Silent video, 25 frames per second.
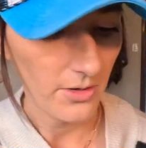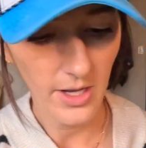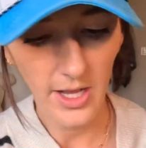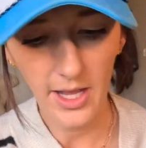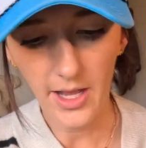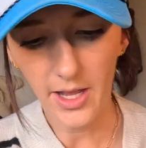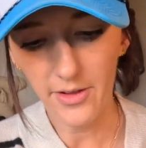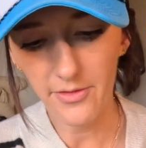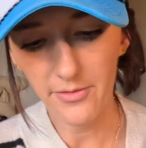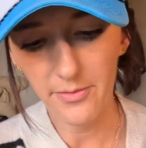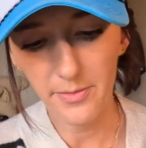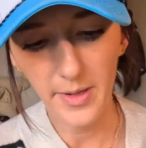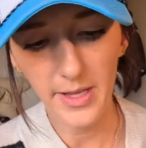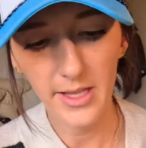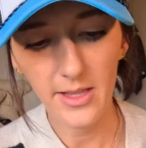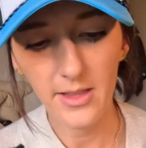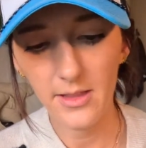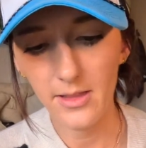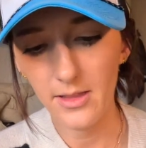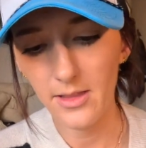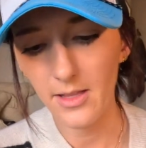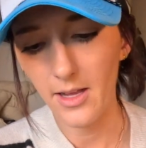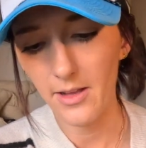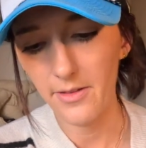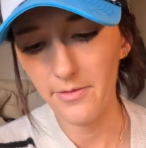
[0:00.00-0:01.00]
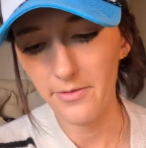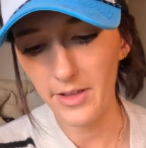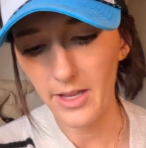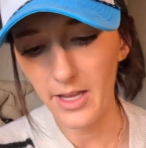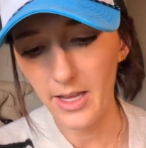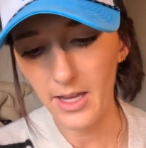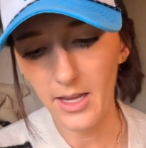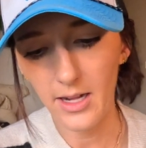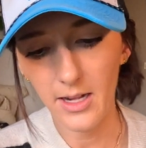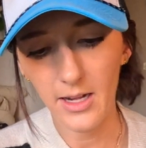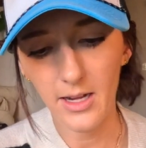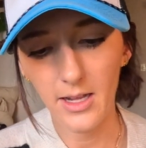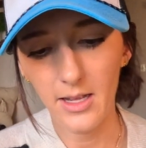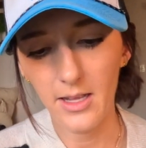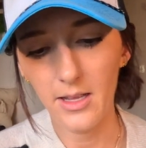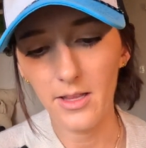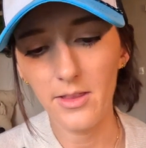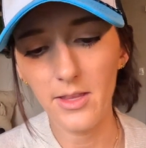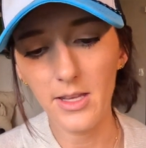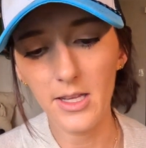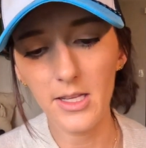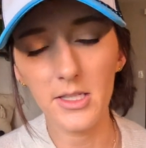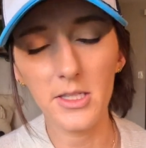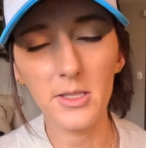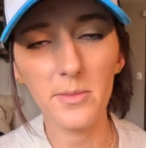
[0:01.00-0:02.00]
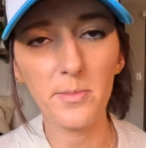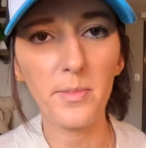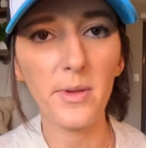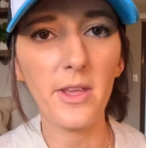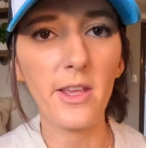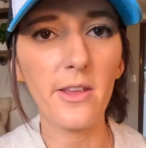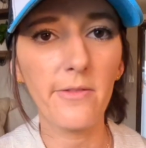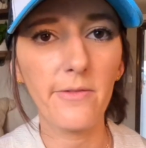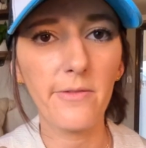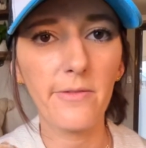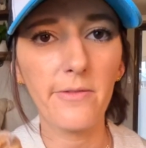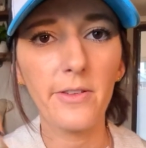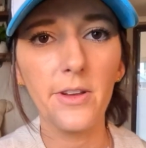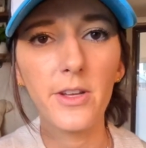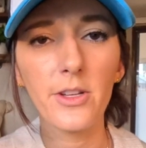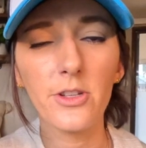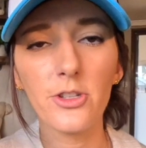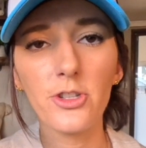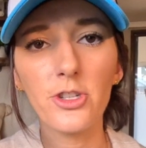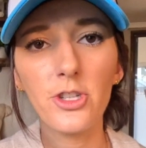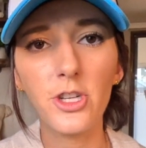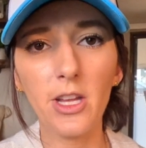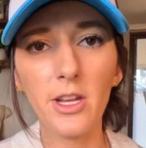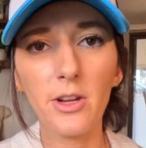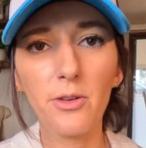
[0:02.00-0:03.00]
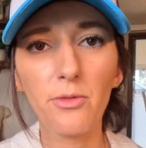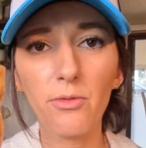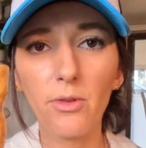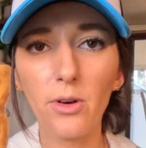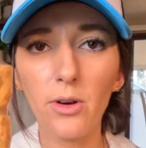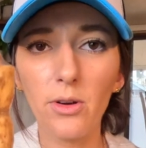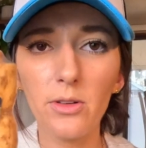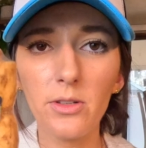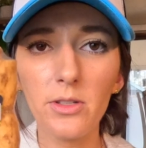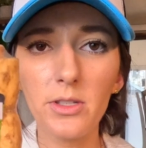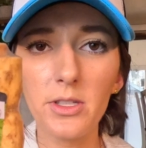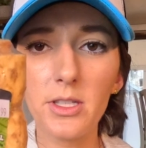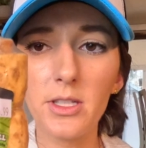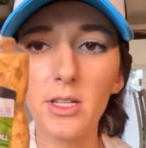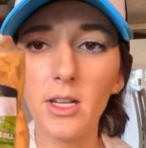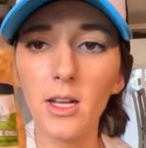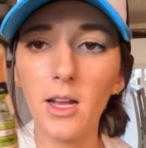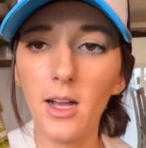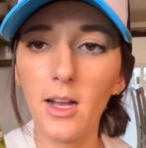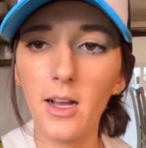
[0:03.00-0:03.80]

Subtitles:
have been loving these beef cheek rolls.